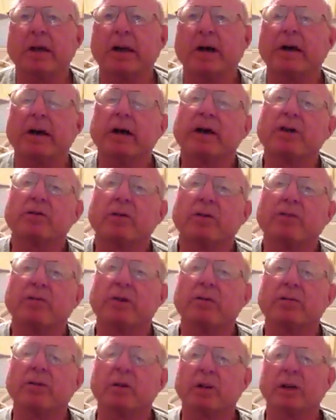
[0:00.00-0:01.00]
Atrial
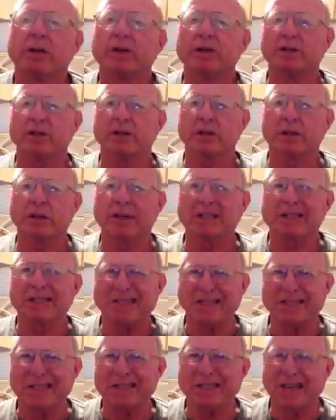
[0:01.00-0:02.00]
fibrillation gets
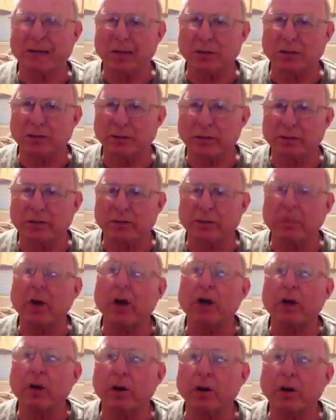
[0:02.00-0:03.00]
its signals from
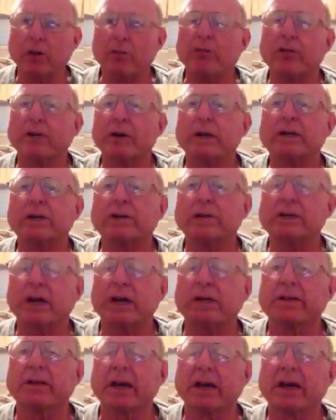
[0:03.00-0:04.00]
all over
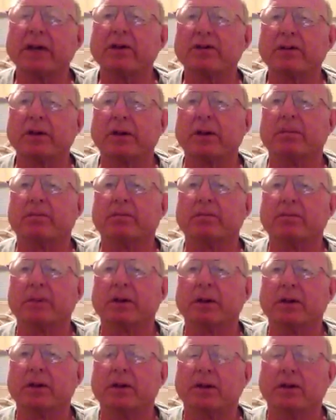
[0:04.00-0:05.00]
inside the atrium.
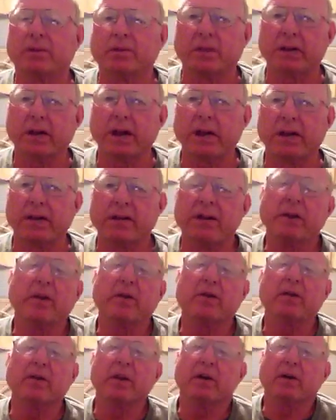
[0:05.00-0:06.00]
Okay,
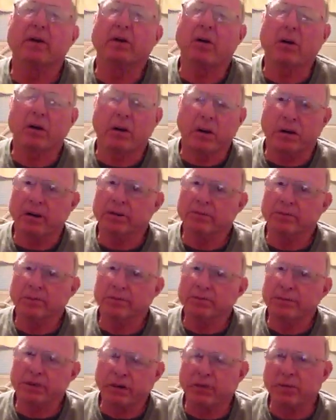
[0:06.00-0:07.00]
there are
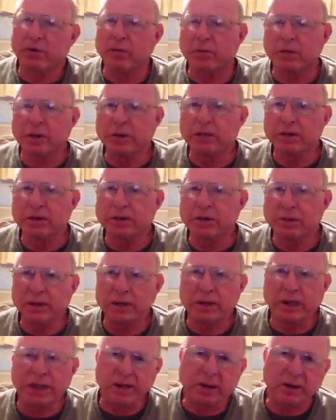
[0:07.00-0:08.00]
several reasons
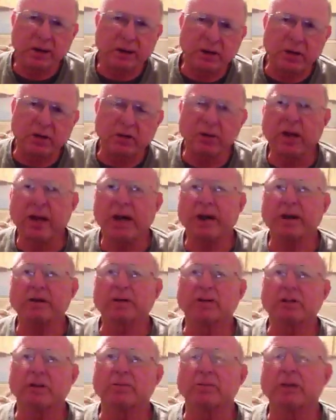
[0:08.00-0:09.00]
that can do
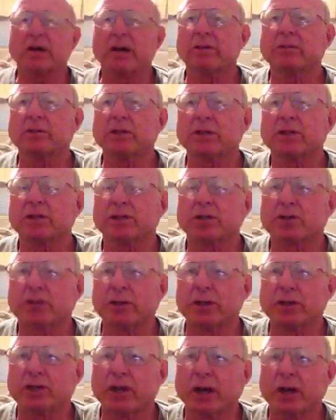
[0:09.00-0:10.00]
that. Sometimes it's a
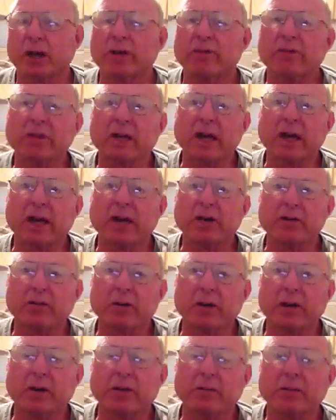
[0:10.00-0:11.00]
stretching of the
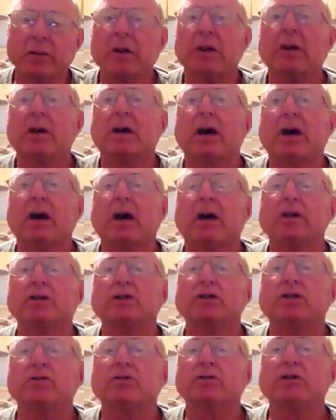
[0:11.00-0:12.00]
atrium
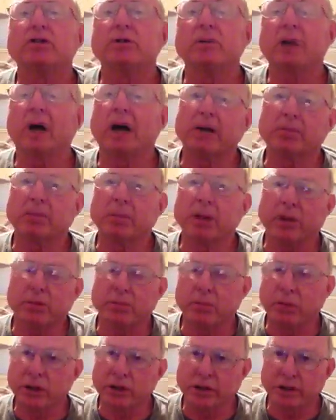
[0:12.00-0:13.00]
due to high
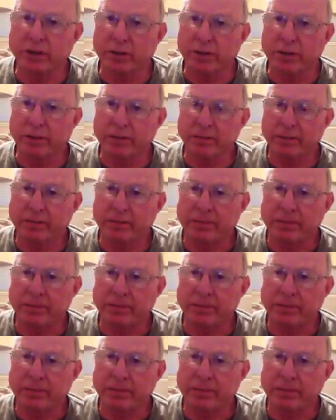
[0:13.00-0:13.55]
blood pressure.